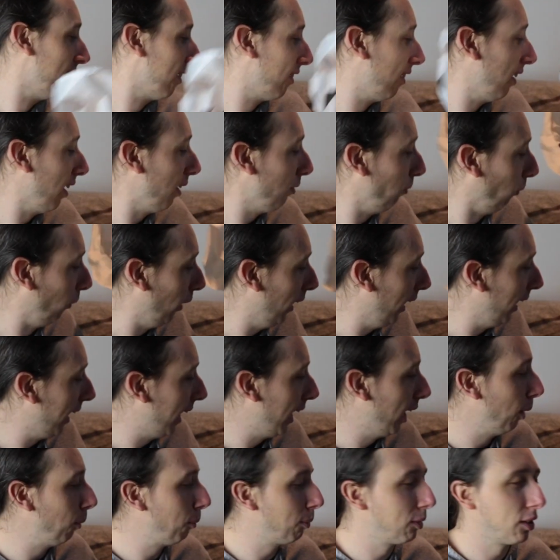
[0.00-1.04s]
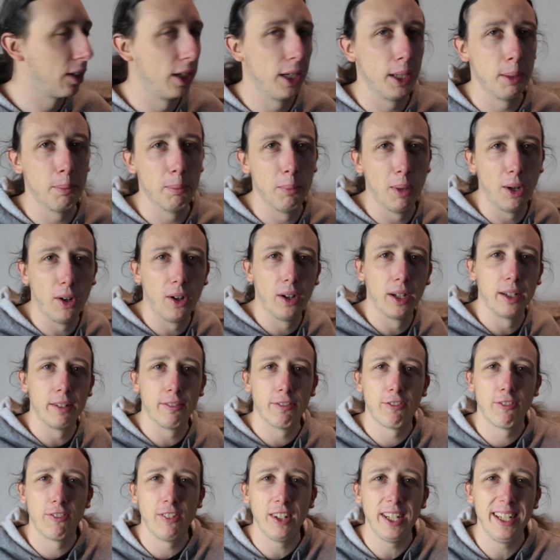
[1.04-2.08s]
So that really helps keep my
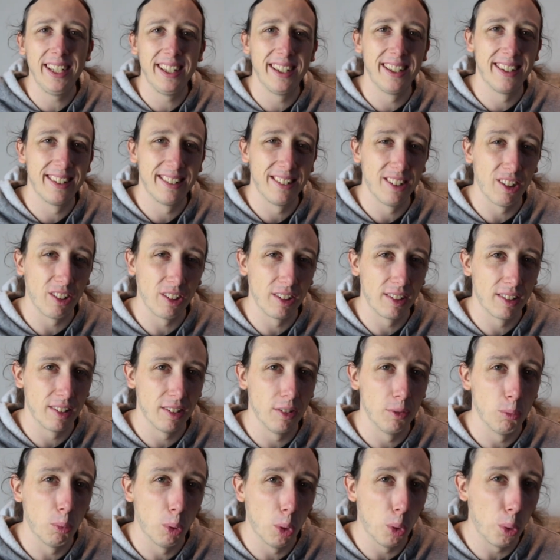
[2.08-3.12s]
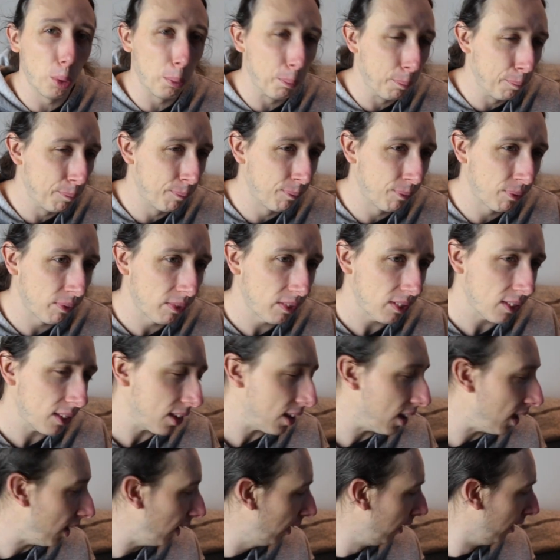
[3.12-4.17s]
feet nice and warm.
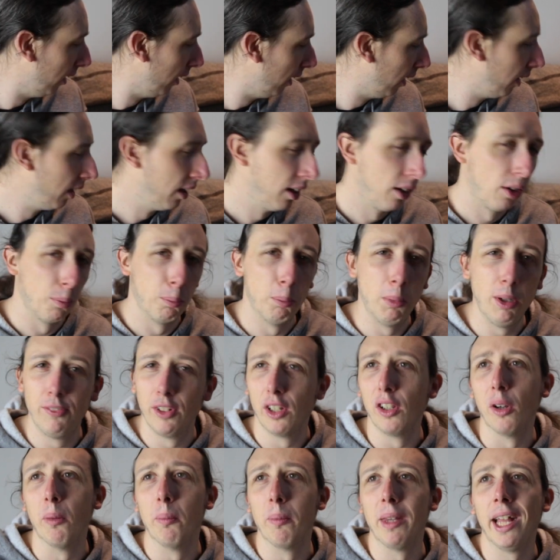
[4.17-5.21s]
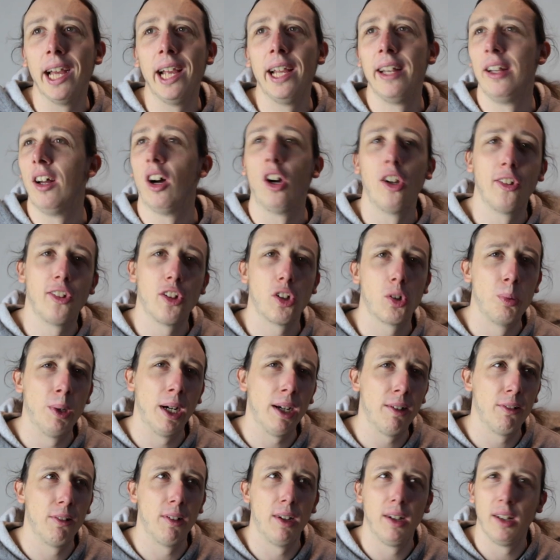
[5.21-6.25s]
Moving up then, I just
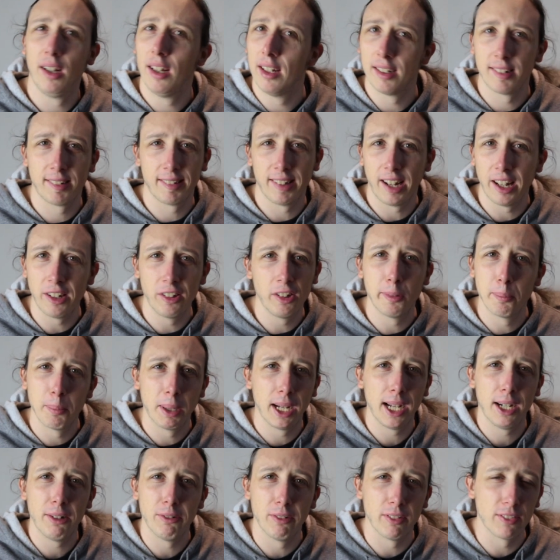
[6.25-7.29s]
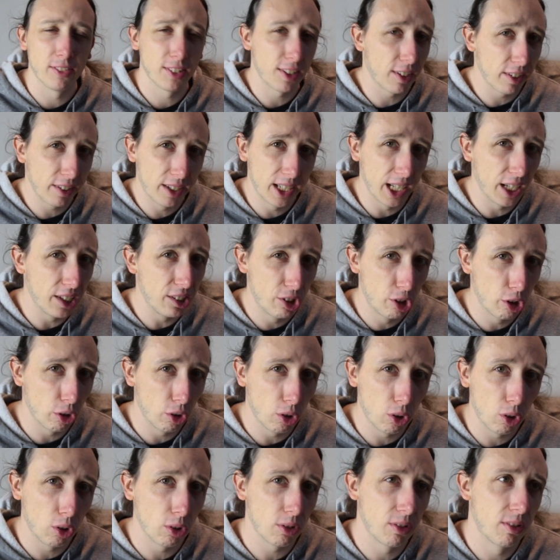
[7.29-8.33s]
wear a standard pair of cycling
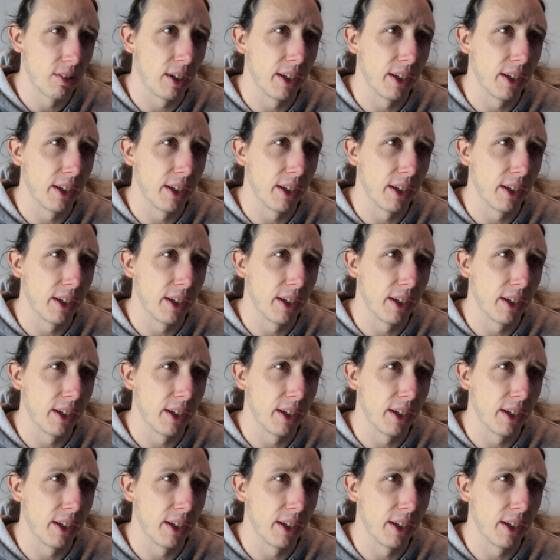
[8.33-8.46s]
shorts.